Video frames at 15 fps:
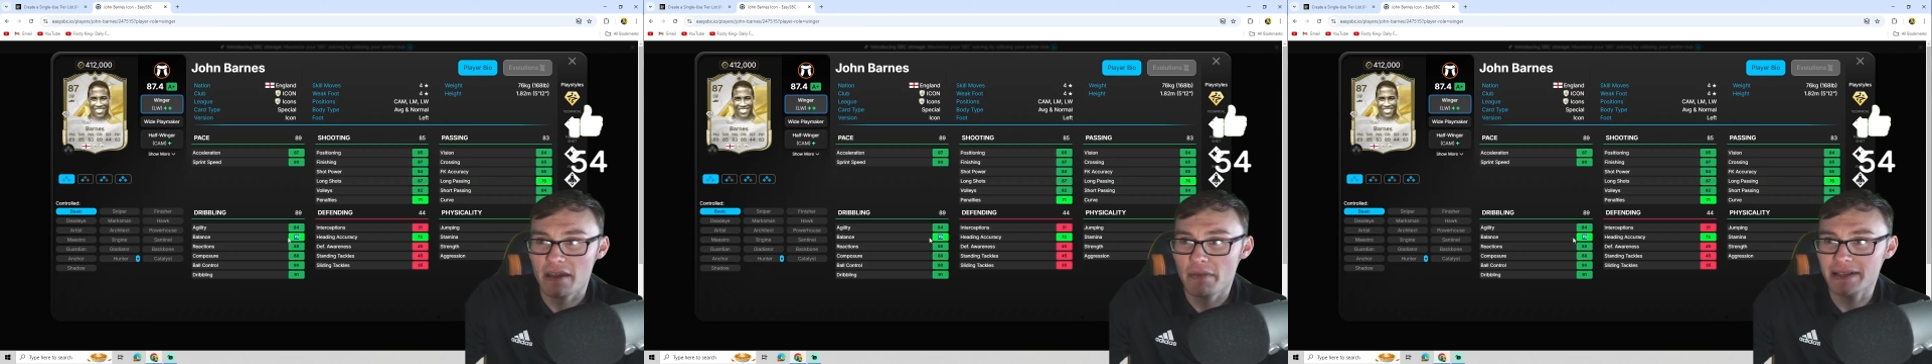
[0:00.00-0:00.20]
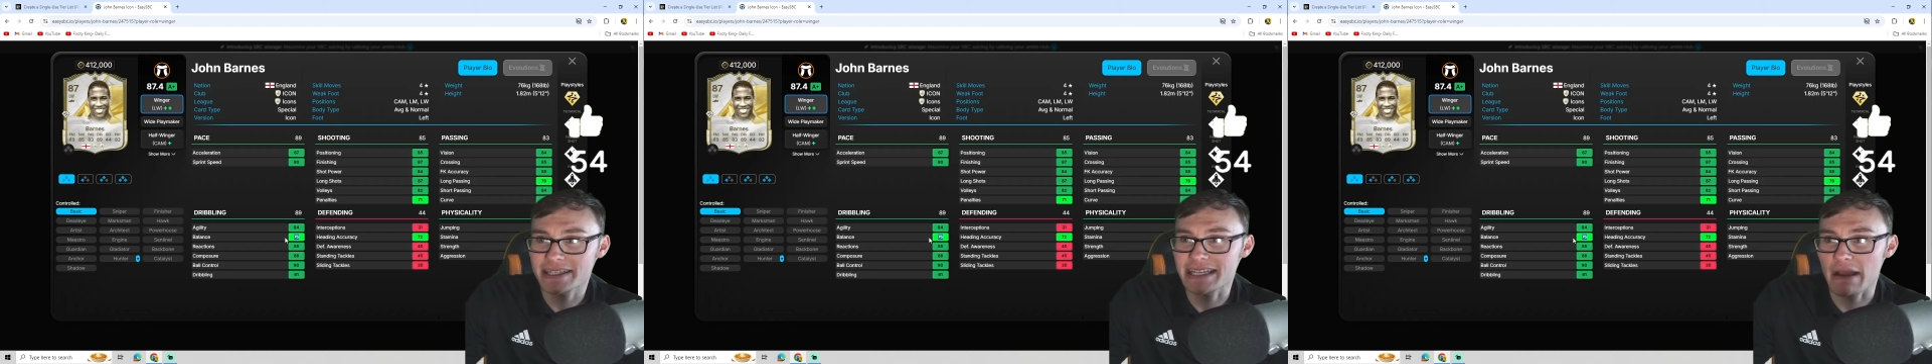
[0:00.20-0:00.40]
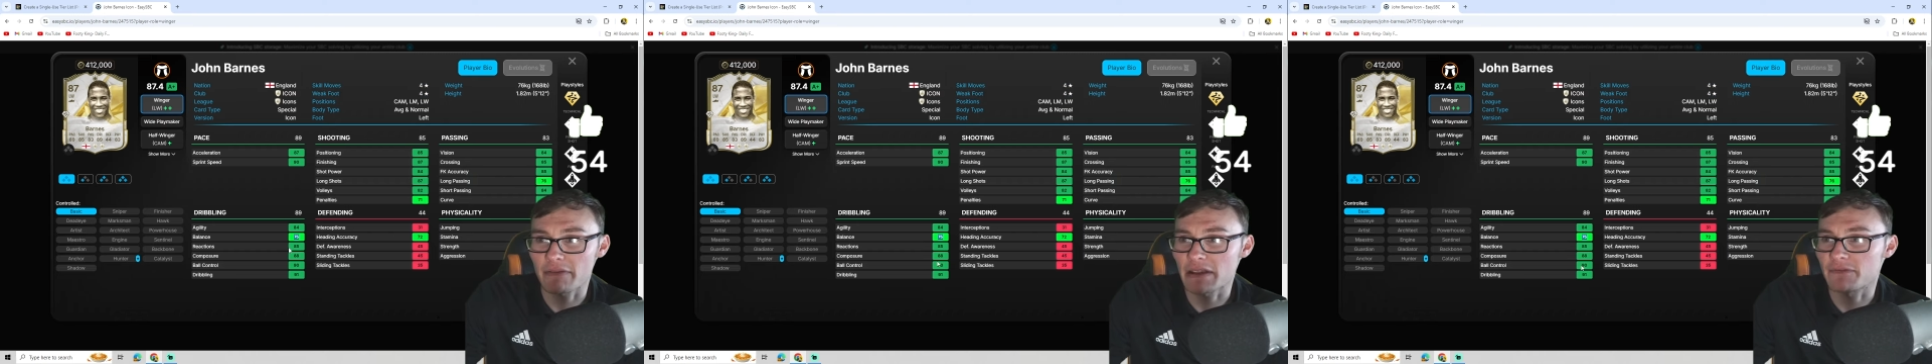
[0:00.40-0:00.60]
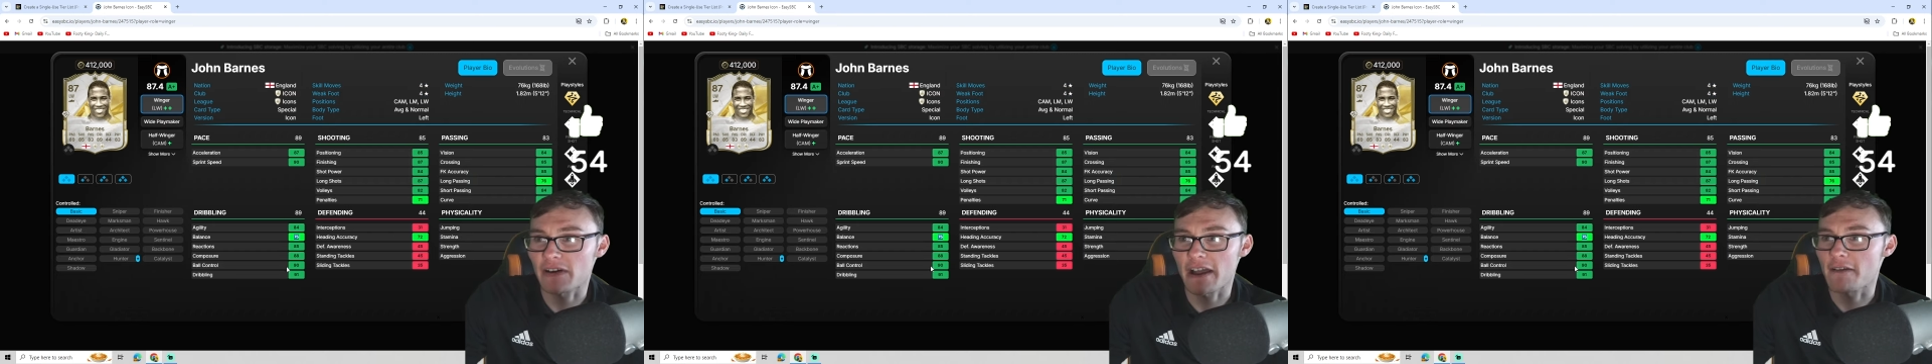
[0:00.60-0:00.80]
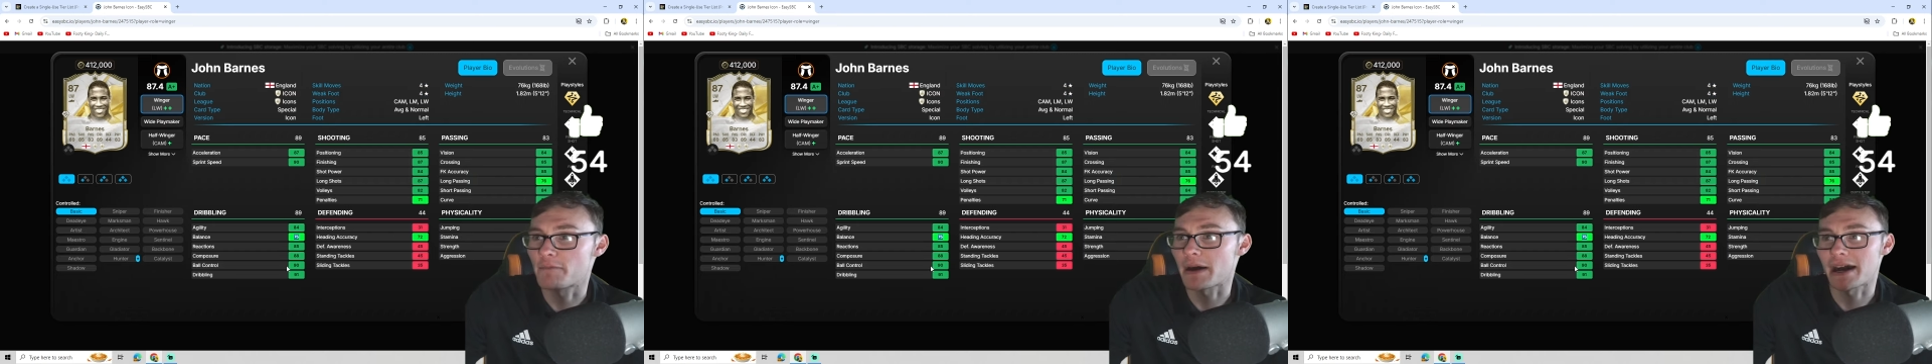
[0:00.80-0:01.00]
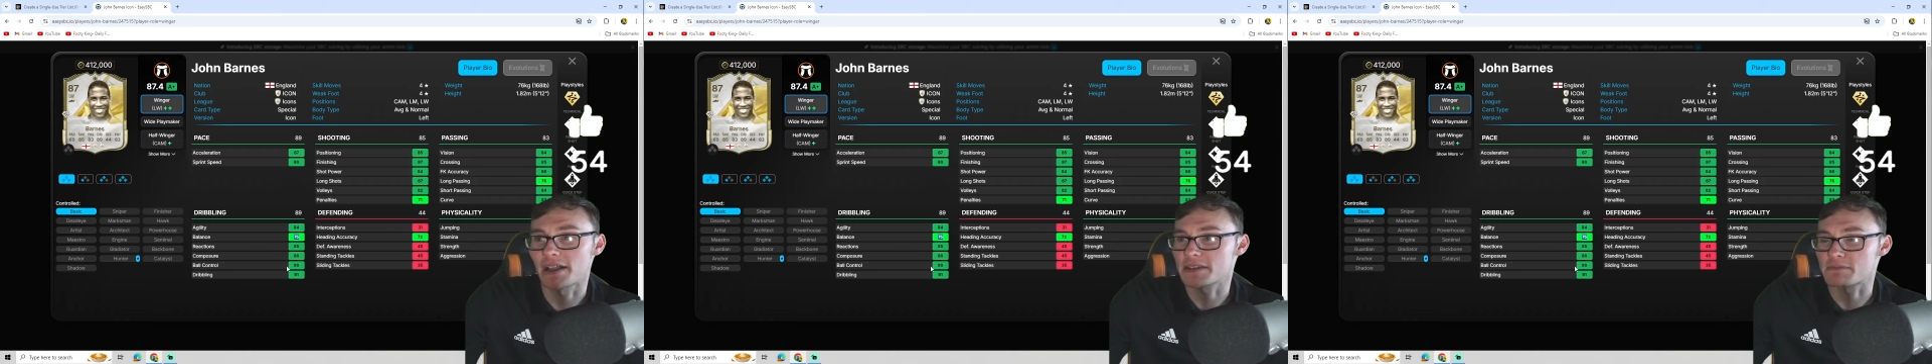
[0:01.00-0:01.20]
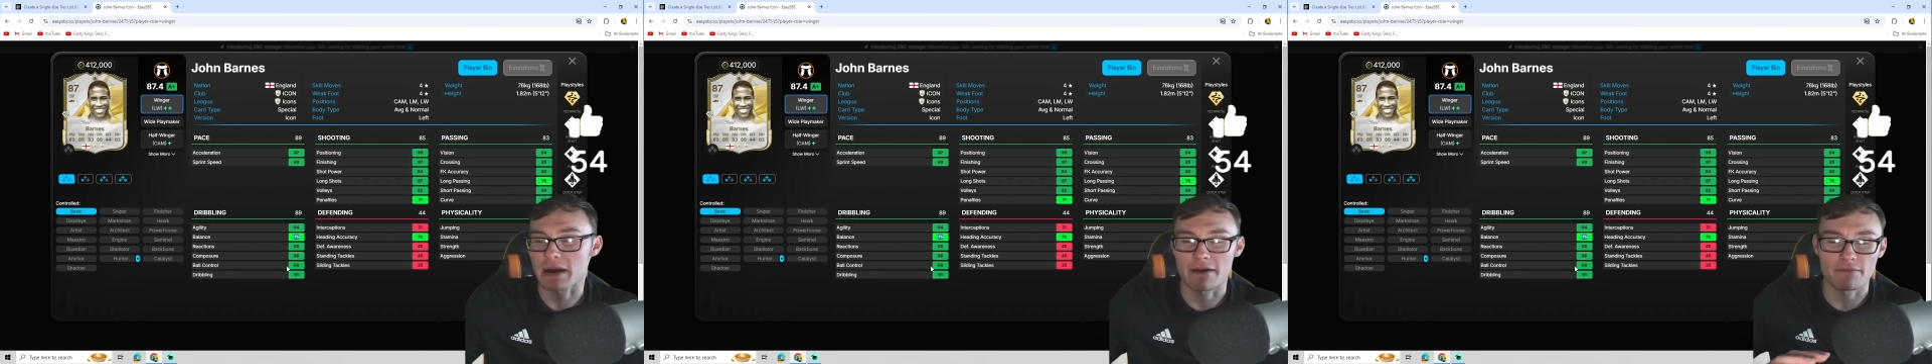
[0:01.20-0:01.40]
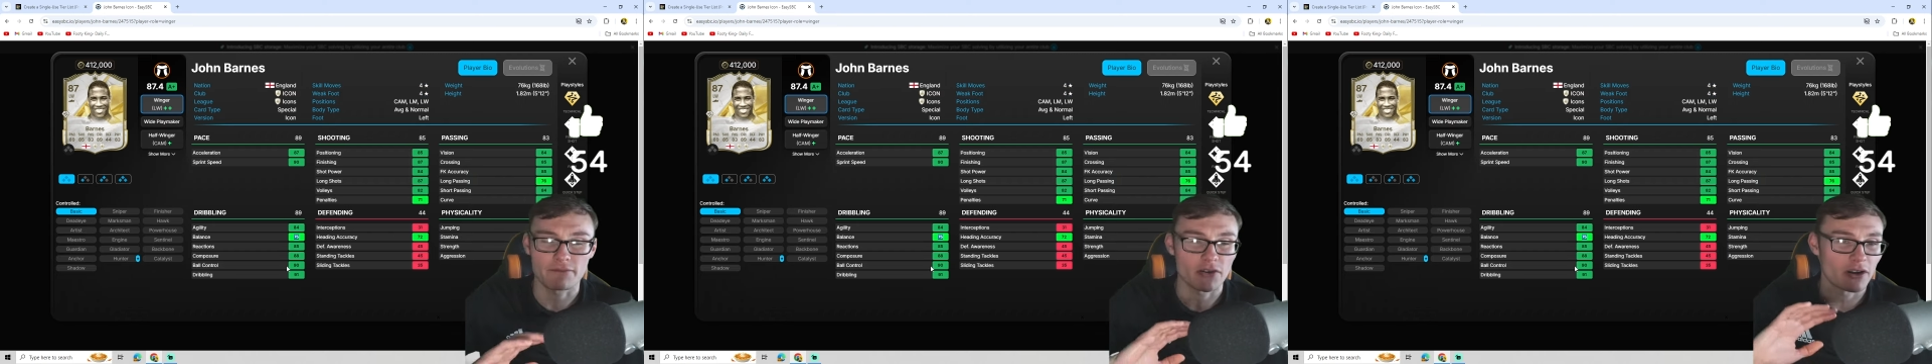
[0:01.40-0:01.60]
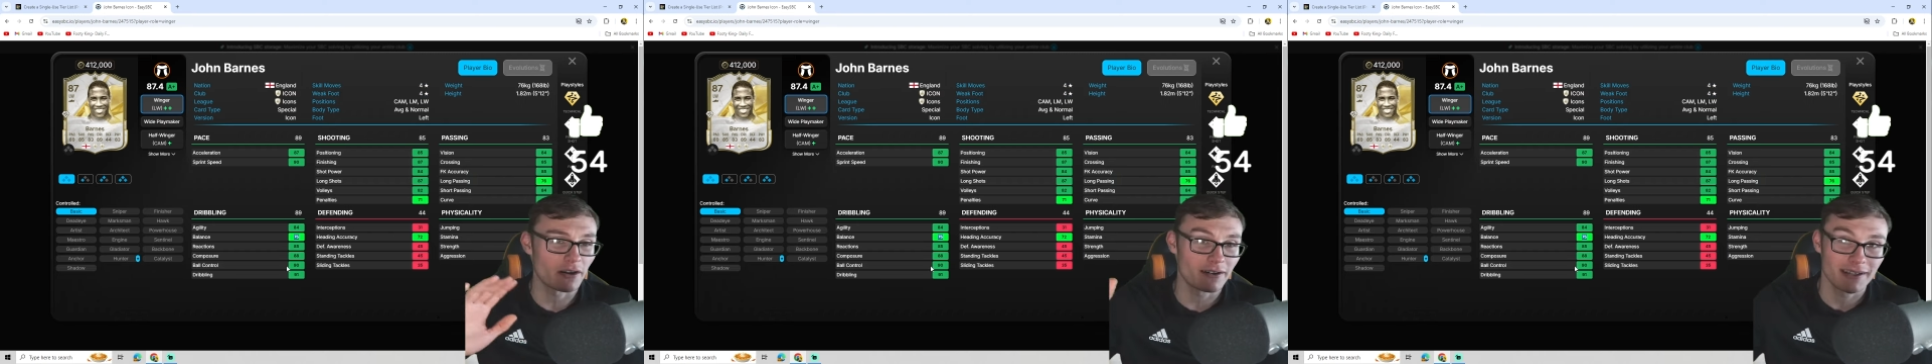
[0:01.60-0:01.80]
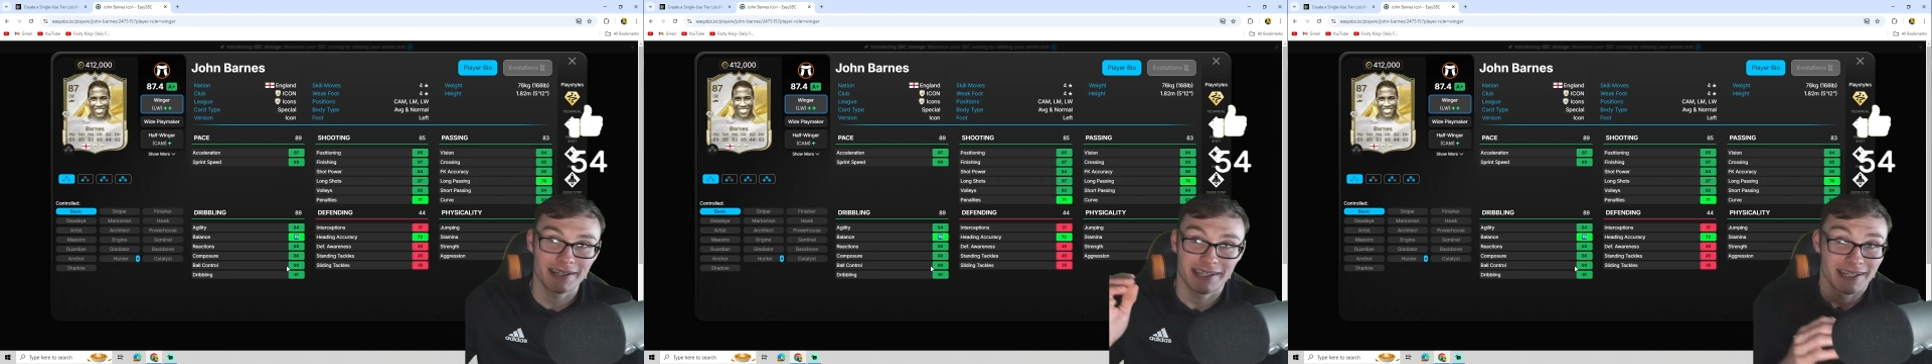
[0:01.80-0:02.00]
This 75 balance, man,
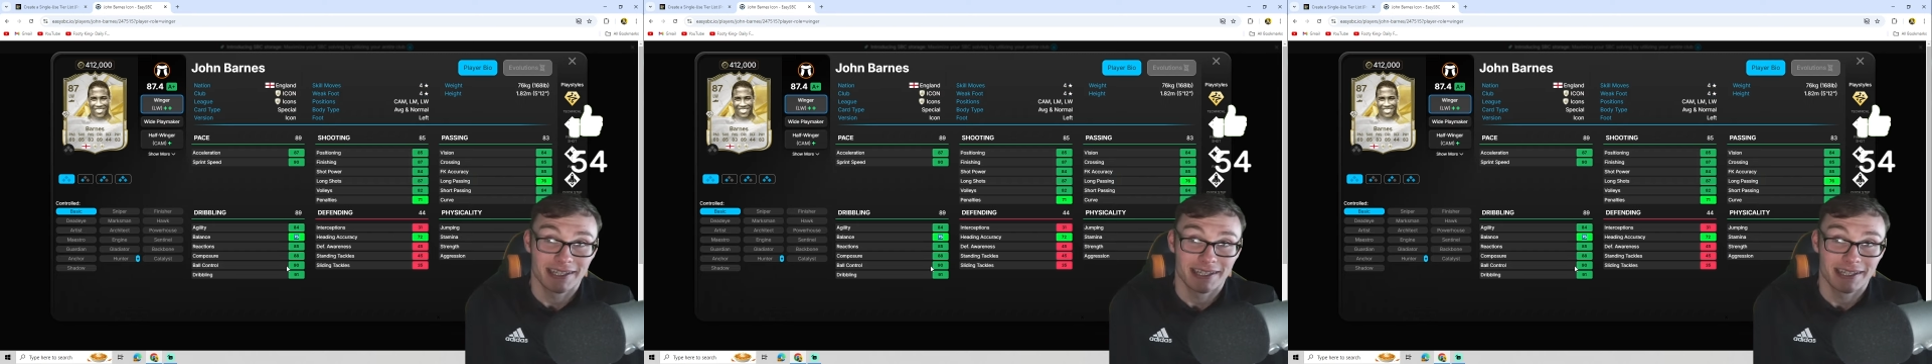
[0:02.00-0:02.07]
for